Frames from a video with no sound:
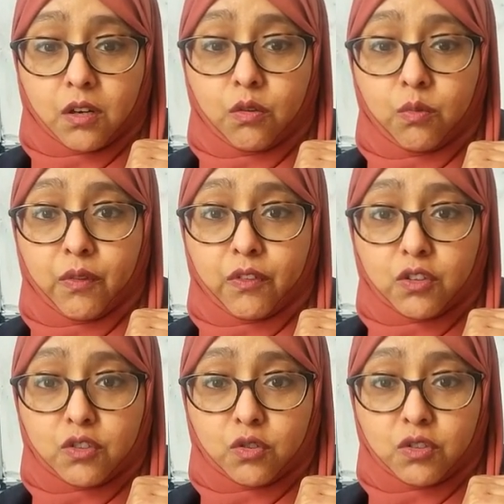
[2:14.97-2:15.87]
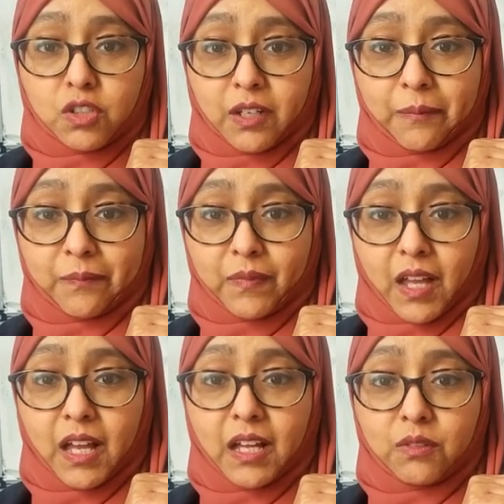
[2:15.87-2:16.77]
Oh, we've got Georgia.
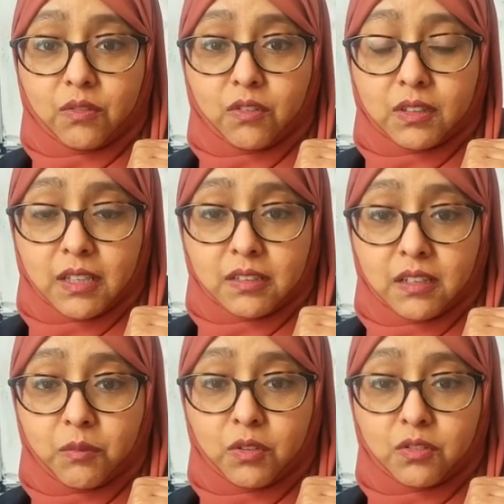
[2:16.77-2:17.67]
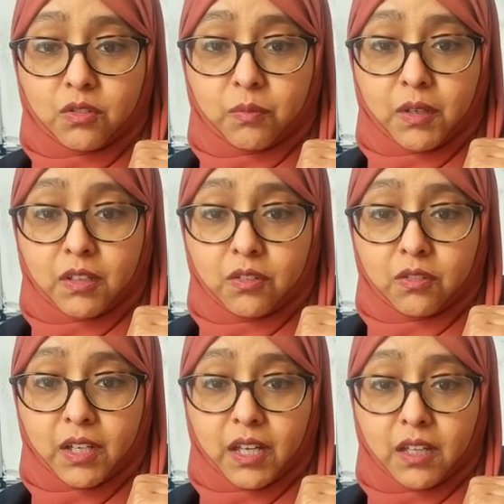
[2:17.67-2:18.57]
And we've got Tasnim, who's talking about
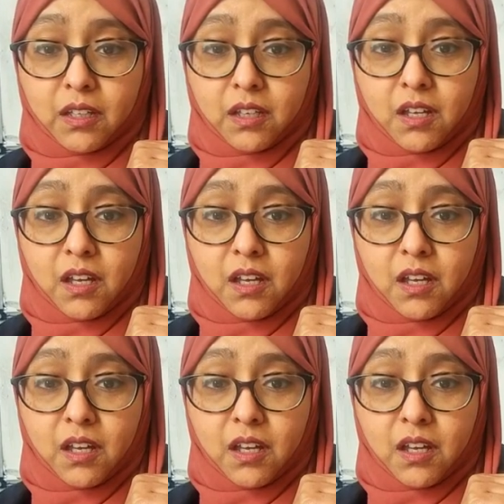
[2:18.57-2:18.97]
UK.